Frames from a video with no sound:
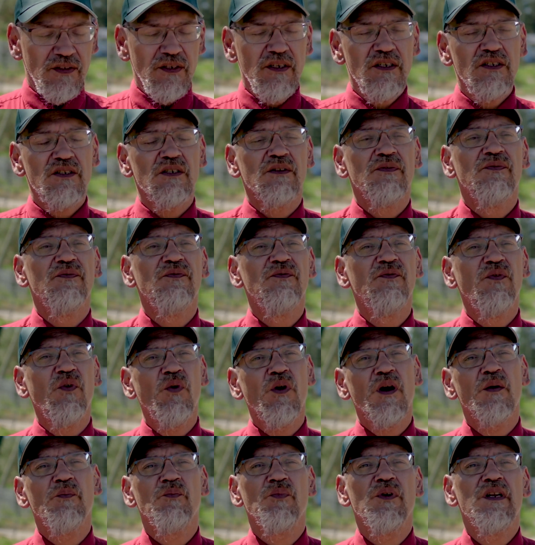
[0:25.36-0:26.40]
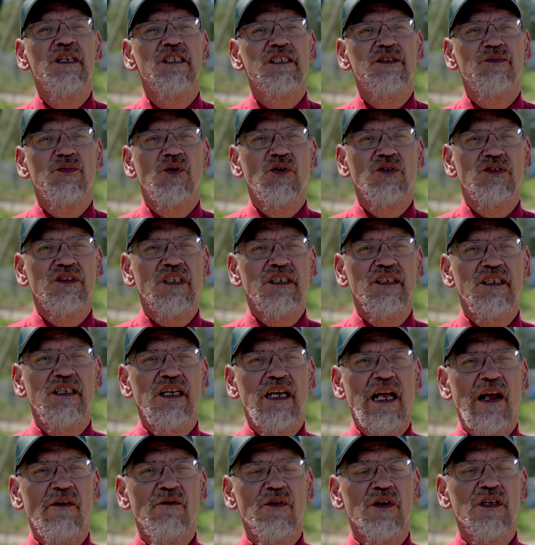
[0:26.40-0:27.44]
These are four principles that
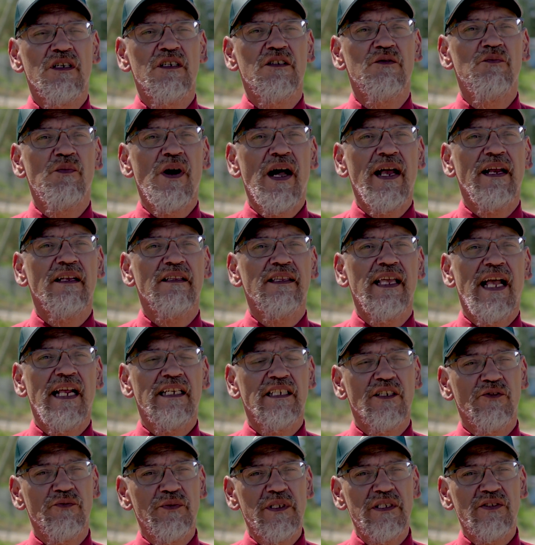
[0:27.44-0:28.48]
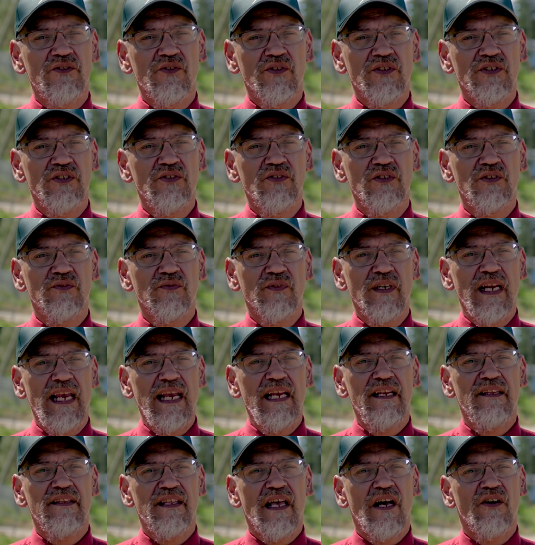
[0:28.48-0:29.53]
governed my land and resource use for
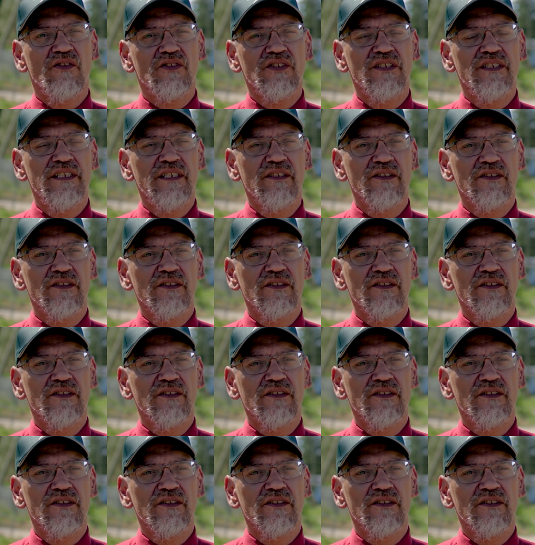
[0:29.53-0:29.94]
eight thousand